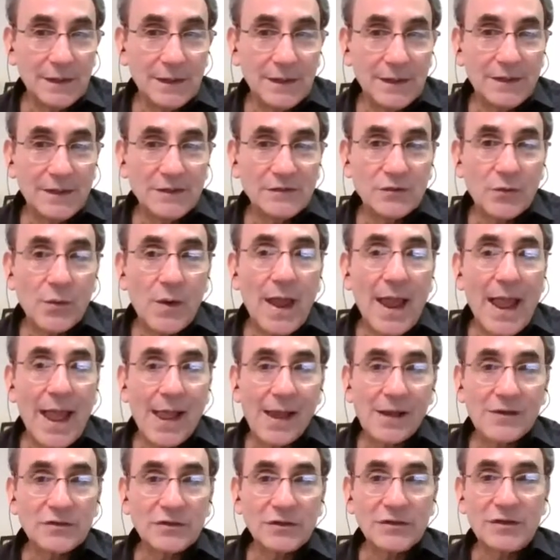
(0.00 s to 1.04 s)
So
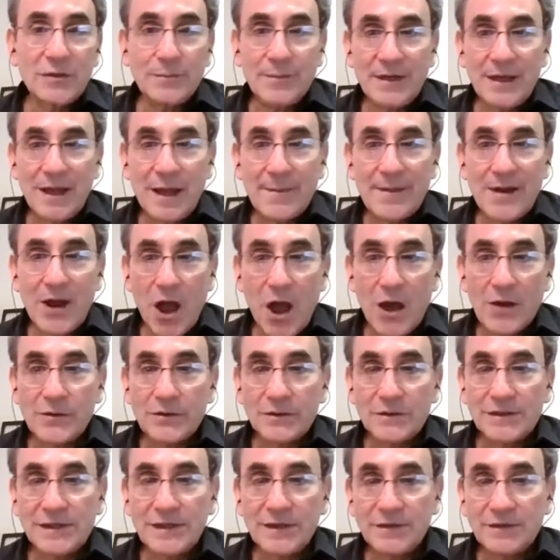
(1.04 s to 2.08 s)
actually, to become an auto
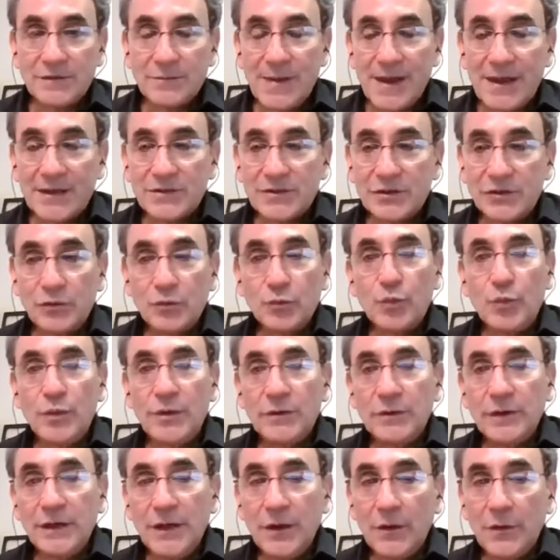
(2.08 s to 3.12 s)
sales master, you
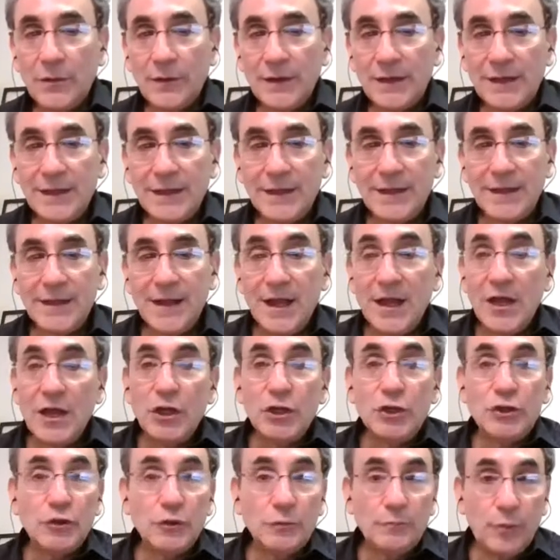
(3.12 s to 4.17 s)
really only need
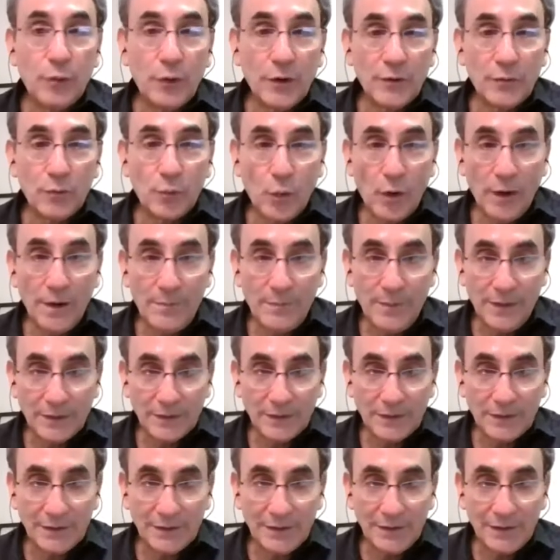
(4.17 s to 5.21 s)
two point one
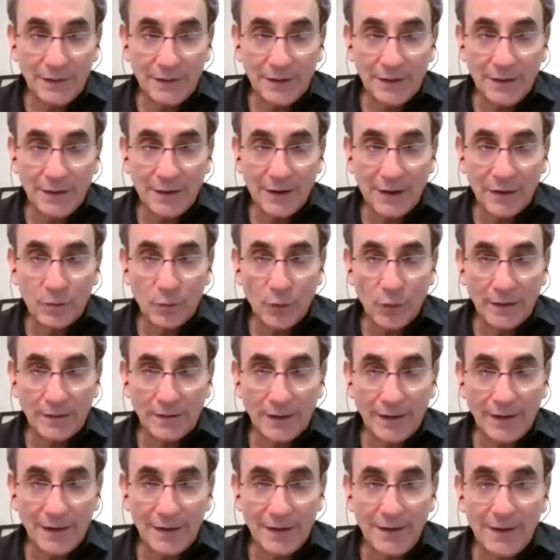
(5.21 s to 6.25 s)
million on one
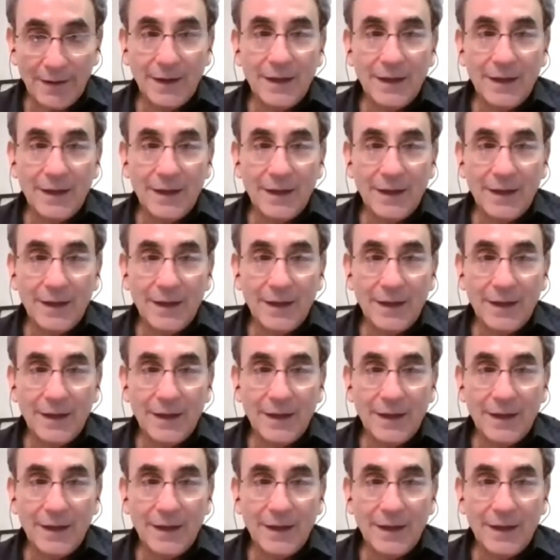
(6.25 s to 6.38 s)
leg,